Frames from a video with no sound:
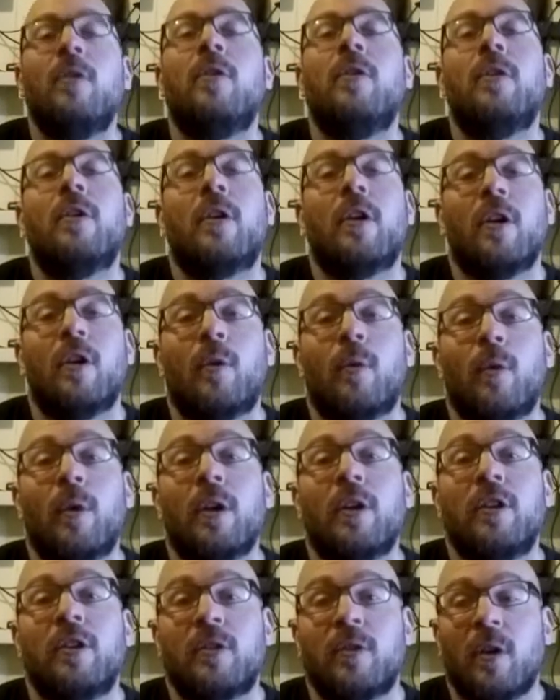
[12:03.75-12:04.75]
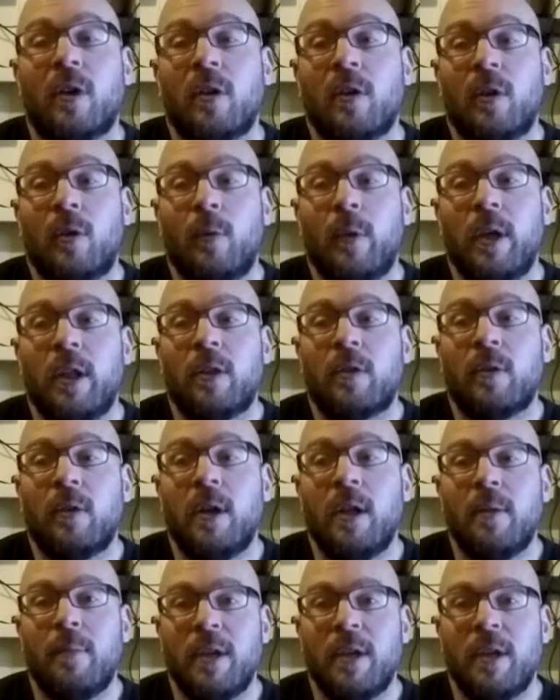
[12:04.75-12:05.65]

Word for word: you're going to really struggle on week 3.